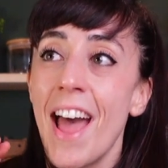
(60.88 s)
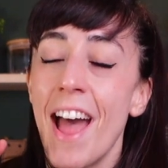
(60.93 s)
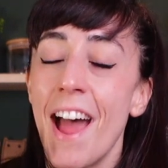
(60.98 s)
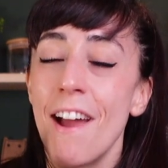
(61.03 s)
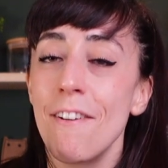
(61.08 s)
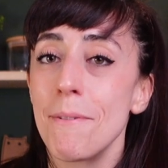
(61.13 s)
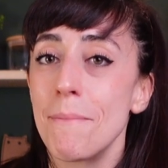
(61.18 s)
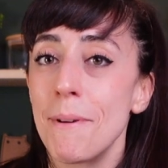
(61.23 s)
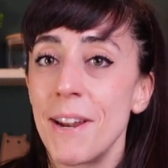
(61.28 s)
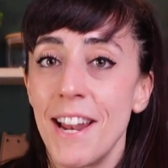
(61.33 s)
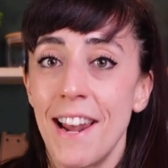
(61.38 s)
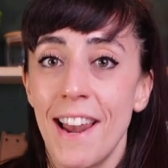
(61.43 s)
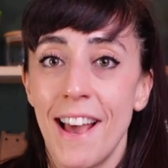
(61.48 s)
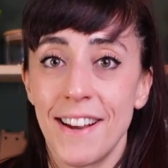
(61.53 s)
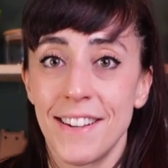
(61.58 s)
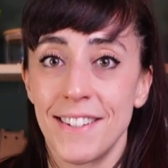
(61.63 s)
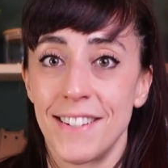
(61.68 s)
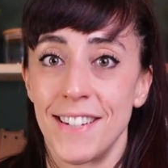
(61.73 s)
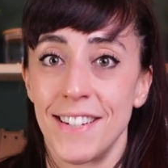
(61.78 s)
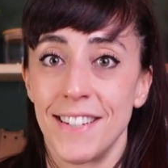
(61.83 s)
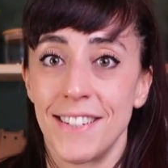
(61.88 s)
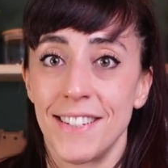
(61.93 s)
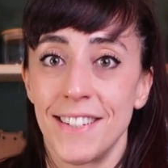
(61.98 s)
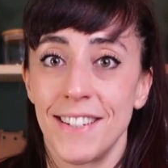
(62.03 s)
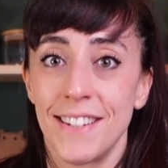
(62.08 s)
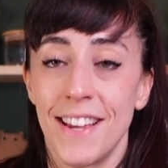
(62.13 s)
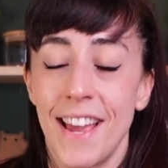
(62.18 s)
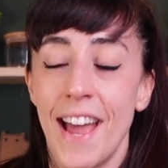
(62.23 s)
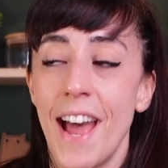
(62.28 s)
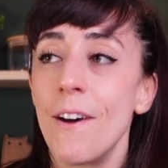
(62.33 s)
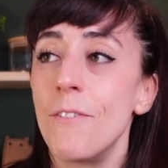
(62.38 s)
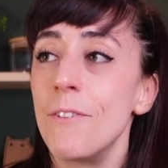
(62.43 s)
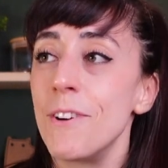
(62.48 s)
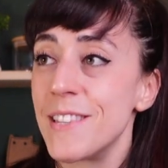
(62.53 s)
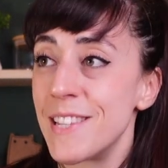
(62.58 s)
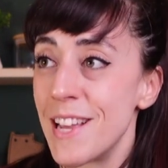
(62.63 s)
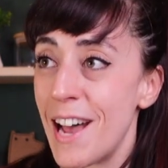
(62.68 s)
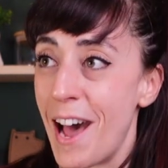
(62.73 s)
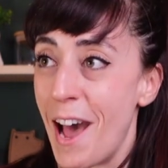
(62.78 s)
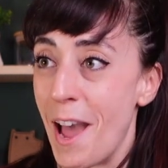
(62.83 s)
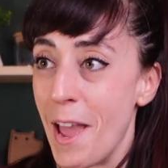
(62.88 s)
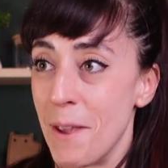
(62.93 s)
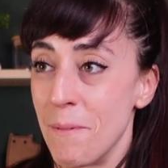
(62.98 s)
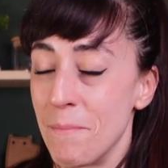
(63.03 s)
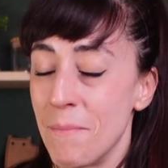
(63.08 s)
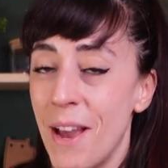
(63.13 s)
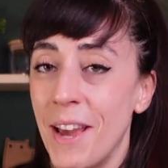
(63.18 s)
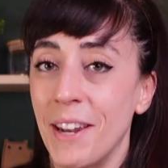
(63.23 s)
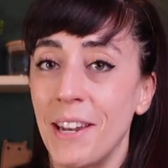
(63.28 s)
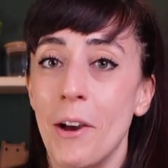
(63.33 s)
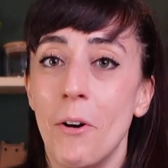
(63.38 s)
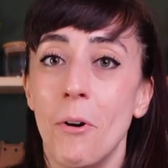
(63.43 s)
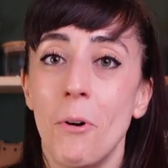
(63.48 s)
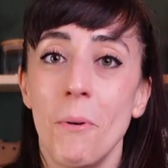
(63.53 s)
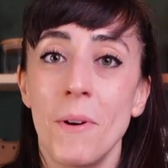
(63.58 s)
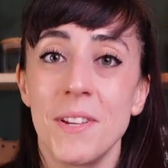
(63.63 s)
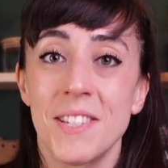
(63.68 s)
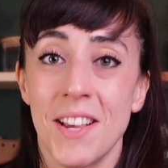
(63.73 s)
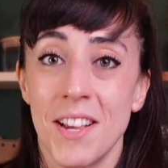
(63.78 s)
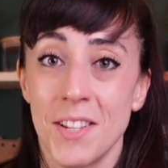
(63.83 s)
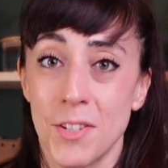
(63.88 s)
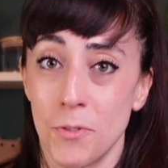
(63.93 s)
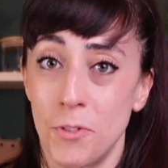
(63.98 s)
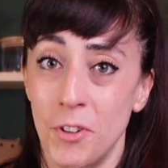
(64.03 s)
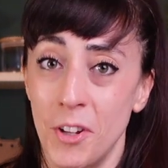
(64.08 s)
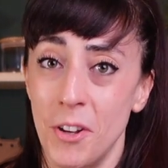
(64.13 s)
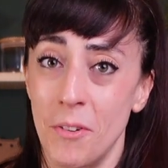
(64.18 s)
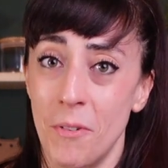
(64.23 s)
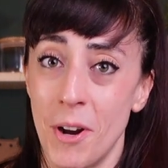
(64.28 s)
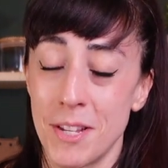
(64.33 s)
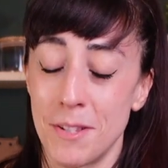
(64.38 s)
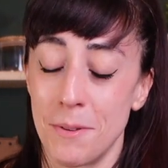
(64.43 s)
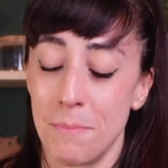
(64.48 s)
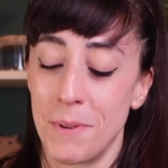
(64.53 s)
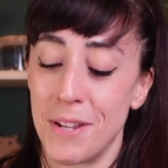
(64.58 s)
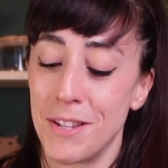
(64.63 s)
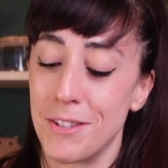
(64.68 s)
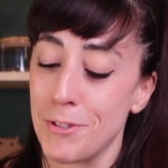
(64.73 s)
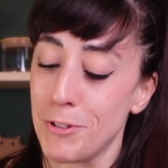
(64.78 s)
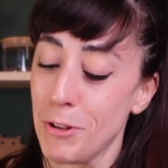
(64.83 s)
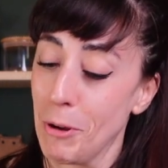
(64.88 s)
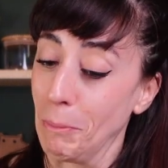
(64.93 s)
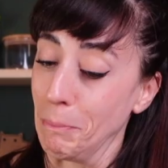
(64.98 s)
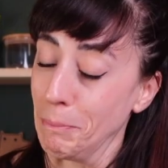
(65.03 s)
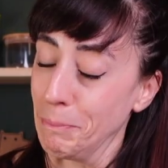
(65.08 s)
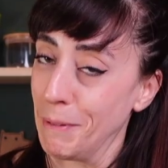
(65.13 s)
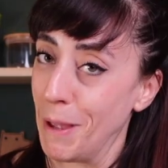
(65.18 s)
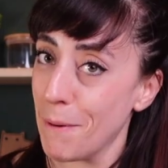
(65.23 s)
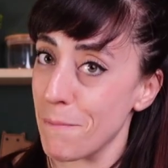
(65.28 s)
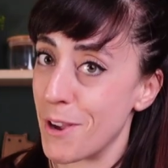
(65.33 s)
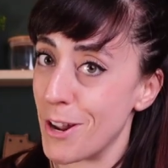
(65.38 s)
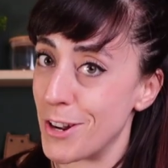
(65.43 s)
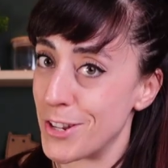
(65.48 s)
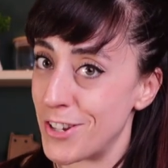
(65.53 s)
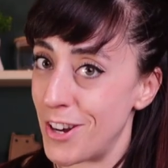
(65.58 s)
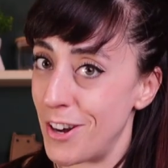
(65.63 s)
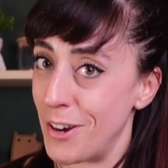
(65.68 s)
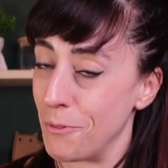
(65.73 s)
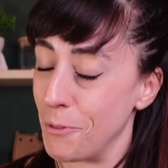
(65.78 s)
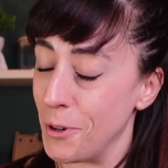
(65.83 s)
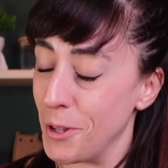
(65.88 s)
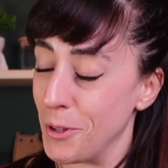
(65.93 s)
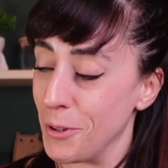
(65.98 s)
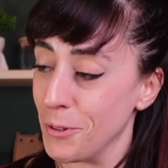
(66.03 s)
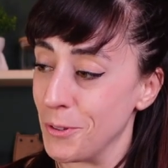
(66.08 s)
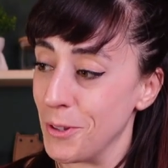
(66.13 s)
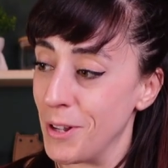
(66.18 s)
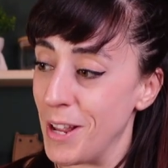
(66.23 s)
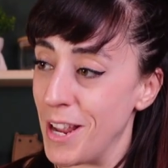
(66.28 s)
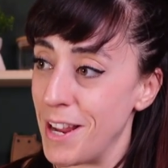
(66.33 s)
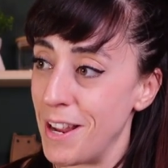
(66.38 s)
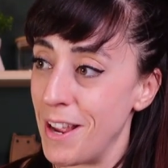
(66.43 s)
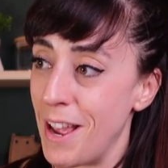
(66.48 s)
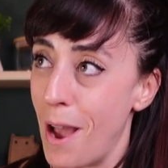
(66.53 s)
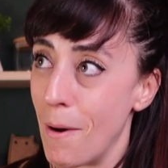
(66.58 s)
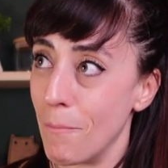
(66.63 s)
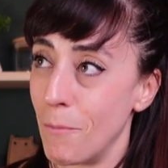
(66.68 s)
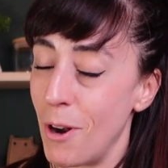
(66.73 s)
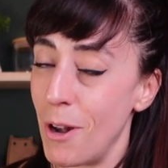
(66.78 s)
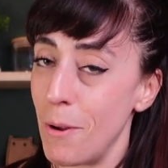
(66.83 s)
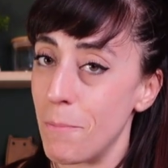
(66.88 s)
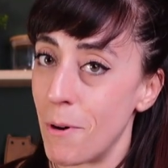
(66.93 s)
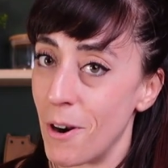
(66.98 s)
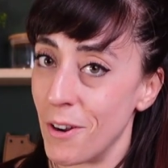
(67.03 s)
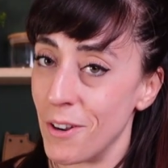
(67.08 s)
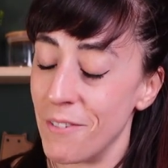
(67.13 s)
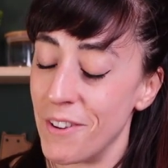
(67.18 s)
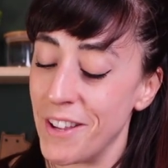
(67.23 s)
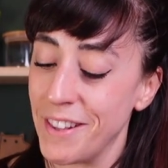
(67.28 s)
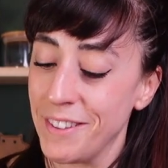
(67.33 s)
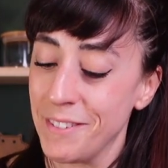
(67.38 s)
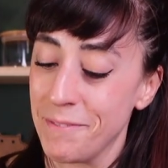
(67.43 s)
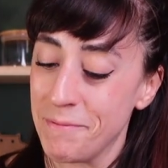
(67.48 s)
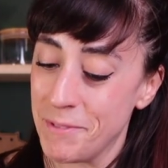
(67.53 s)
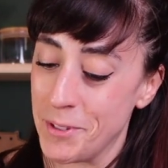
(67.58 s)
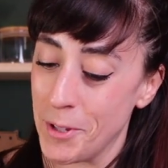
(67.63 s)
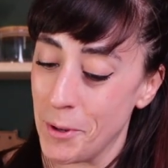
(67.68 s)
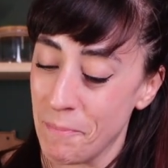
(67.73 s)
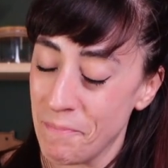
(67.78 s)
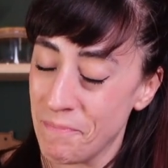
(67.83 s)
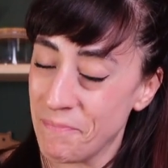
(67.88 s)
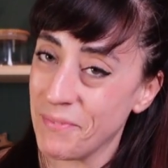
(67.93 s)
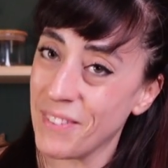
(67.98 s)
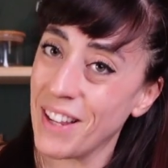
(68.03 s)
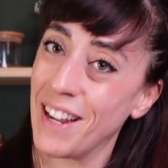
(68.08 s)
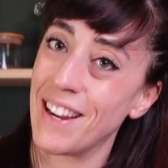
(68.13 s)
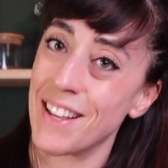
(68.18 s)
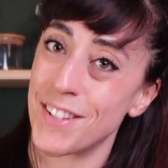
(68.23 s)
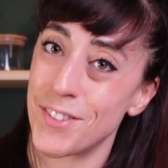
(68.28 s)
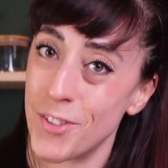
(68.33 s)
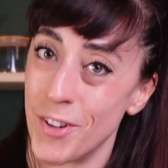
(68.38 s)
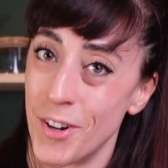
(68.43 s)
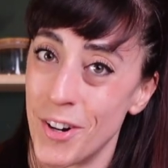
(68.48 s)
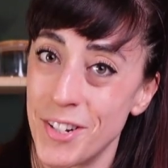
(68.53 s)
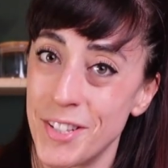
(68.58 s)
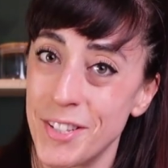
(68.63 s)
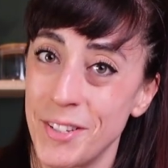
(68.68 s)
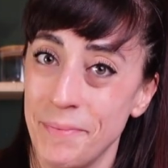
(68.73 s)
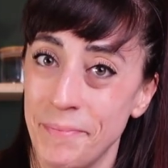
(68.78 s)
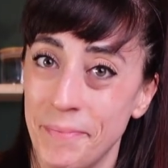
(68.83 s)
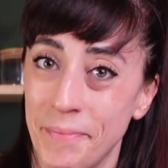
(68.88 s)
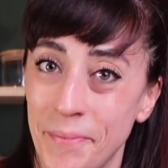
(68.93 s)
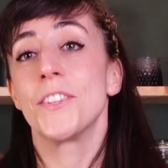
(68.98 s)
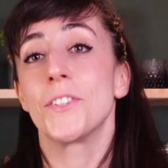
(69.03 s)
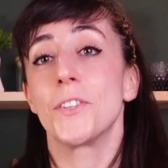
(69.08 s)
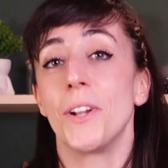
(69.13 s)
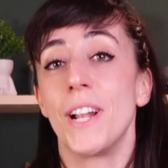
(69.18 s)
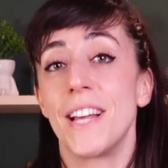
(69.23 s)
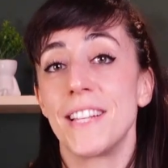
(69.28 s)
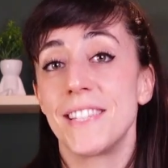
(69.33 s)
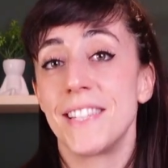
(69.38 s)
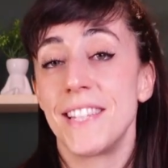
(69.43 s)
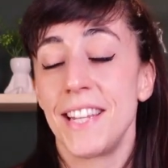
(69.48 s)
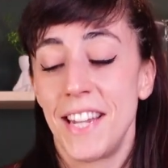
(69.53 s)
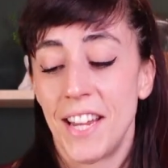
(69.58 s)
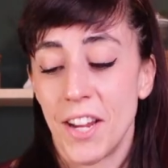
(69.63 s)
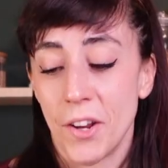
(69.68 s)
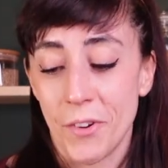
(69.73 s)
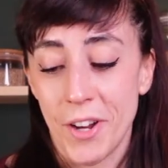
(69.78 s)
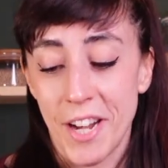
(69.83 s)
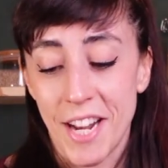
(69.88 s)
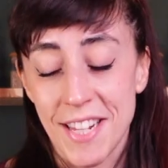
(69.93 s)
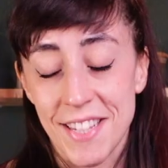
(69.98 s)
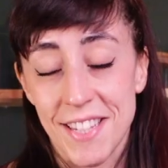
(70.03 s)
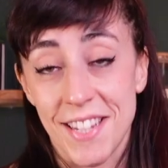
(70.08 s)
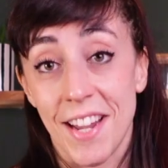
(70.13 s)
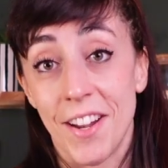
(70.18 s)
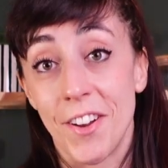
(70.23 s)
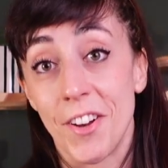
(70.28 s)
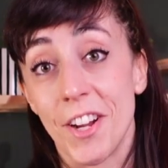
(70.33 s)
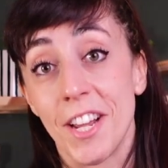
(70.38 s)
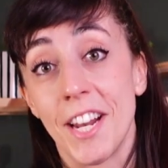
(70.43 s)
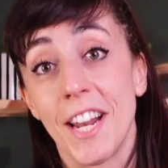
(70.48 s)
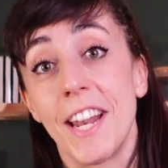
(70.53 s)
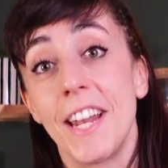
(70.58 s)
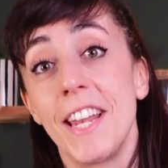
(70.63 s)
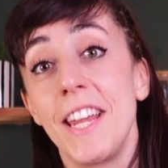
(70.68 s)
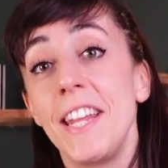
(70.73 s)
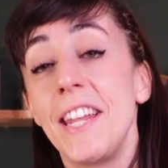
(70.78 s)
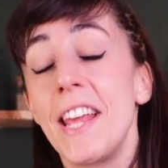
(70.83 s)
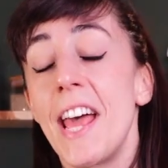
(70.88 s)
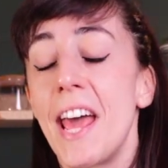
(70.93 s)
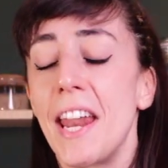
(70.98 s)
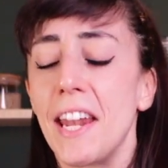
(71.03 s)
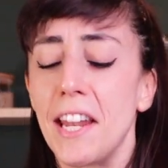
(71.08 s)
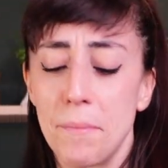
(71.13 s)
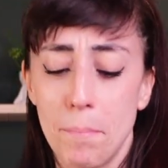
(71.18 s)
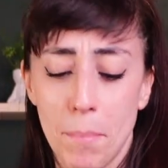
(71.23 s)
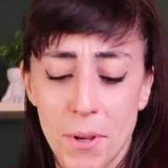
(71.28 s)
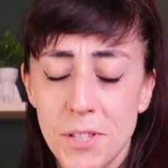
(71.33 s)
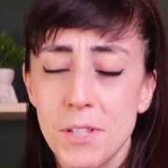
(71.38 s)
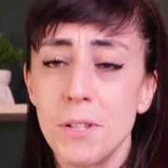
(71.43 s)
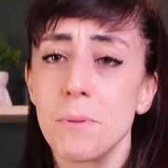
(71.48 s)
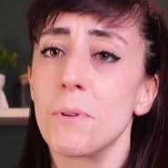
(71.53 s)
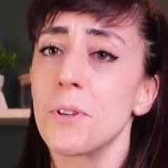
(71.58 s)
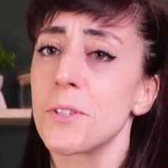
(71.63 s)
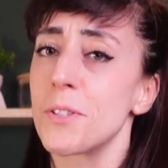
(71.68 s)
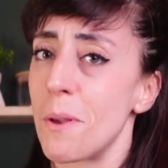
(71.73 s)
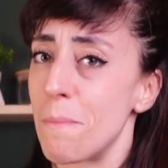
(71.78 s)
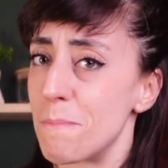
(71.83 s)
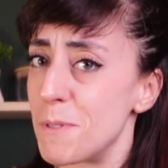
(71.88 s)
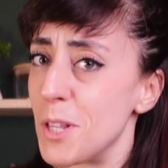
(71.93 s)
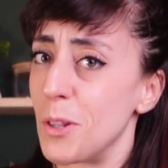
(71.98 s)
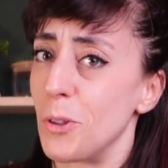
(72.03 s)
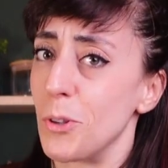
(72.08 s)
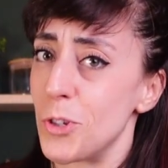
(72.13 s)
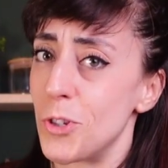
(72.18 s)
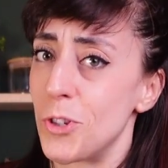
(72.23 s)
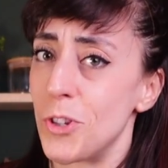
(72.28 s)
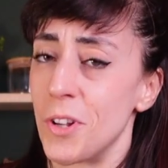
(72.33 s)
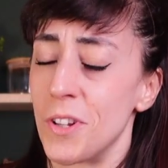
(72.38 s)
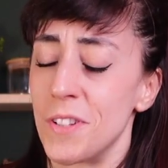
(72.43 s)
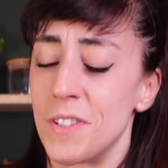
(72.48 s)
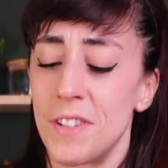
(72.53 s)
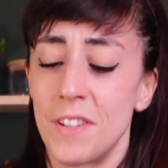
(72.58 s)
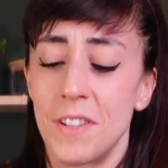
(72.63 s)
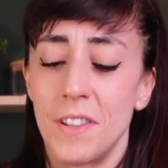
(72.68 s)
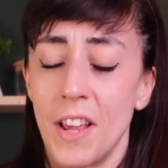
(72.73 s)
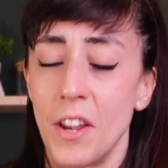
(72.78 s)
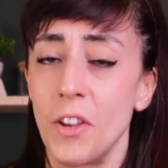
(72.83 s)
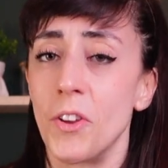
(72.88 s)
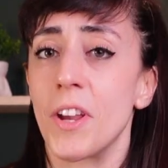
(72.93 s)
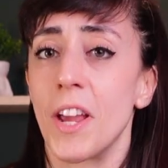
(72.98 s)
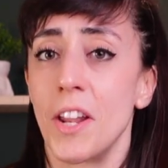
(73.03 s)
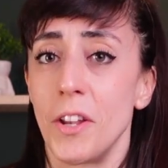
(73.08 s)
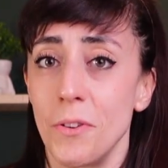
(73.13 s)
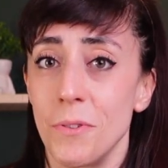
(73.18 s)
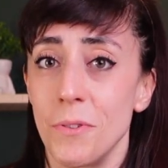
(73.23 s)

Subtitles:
everybody likes it every time and I always ask for the recipes, so I'm gonna share it with you today. I'm really proud of it, so let's start. So let's see the ingredients that you're gonna need and the possible substitutions that you can